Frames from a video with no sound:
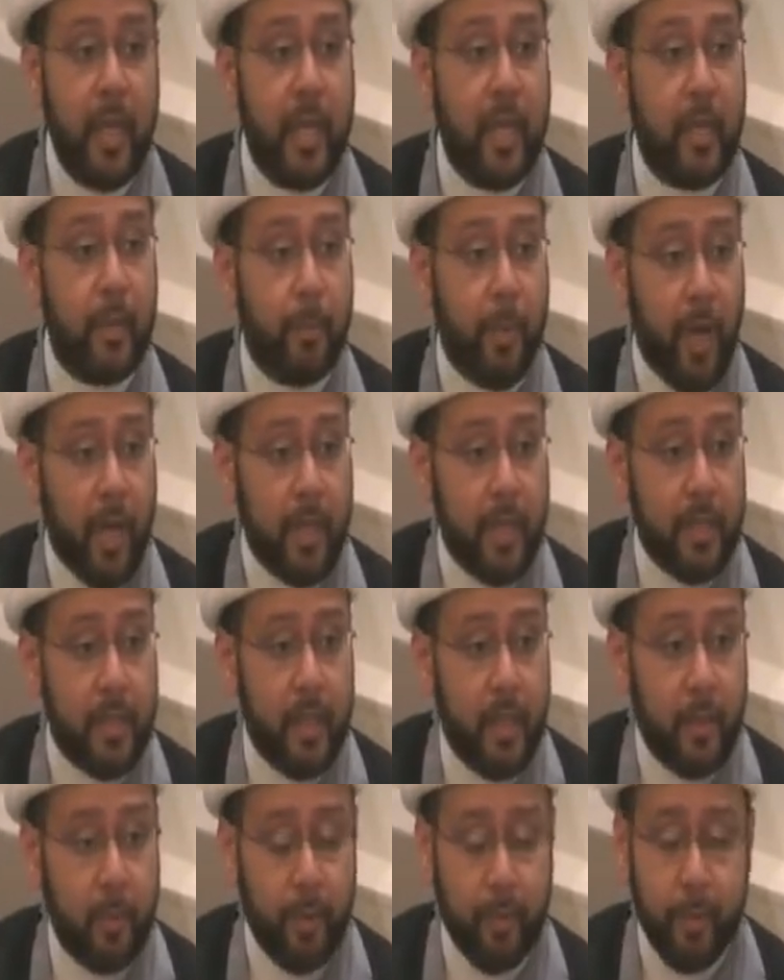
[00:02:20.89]
In
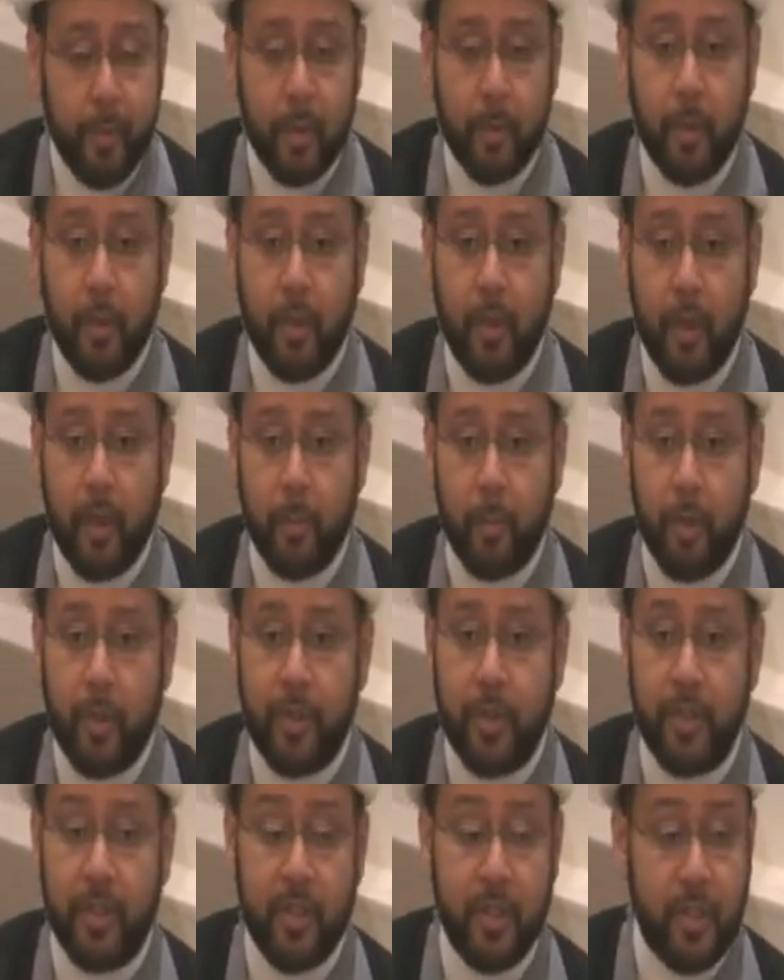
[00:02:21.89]
Pakistan, we've been doing a lot of
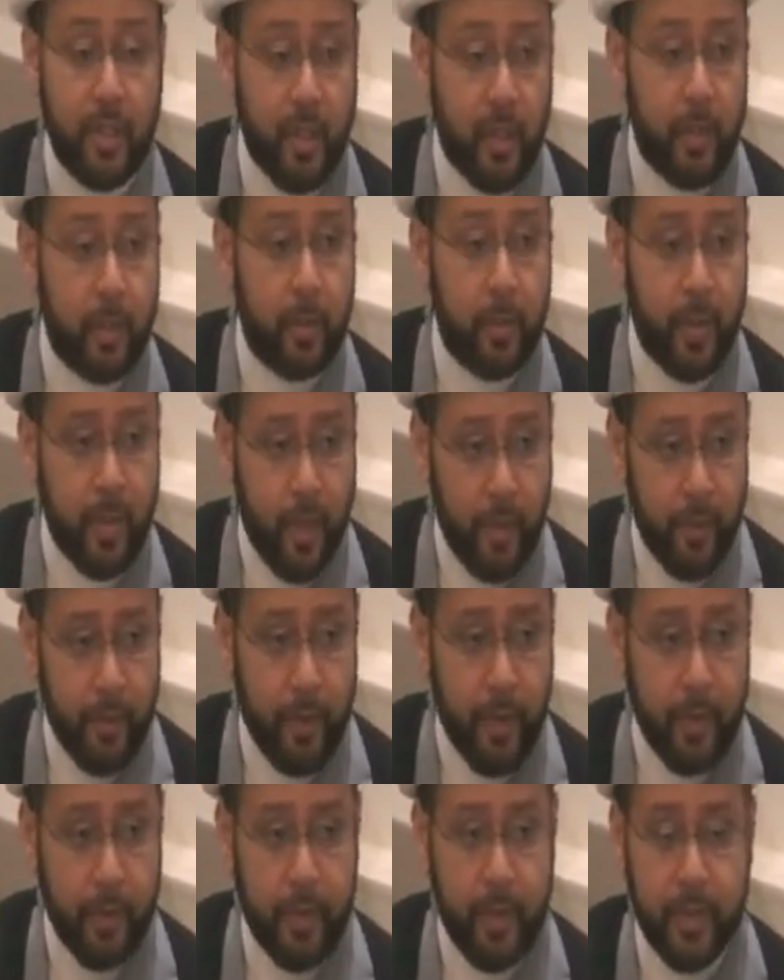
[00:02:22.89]
projects in Skardu and other
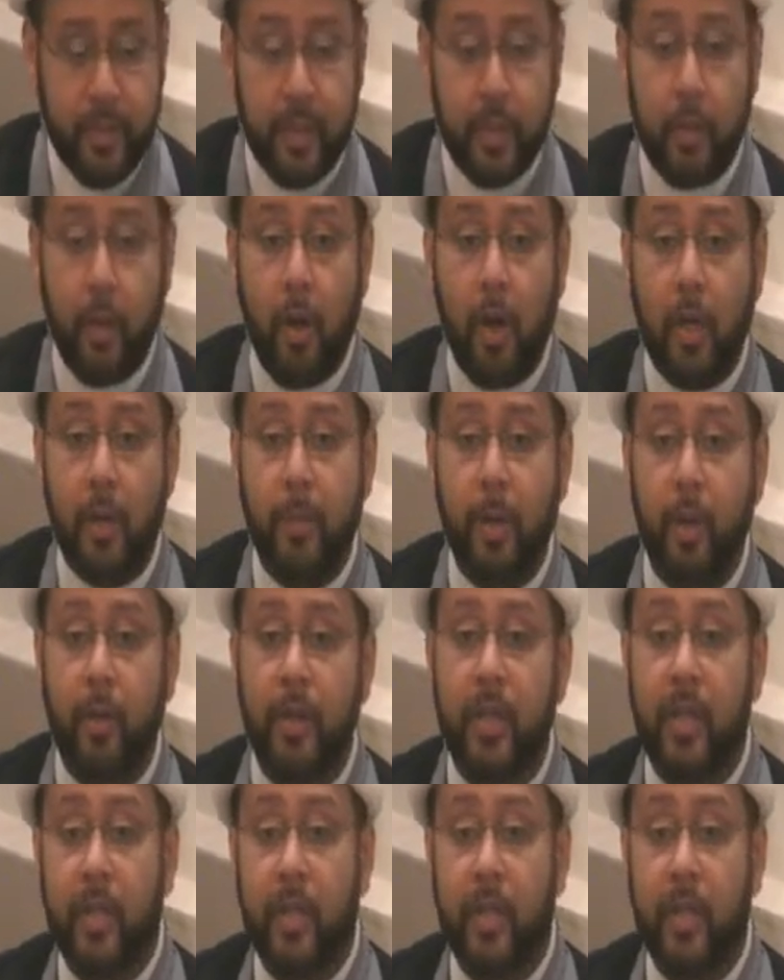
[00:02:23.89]
areas that talk about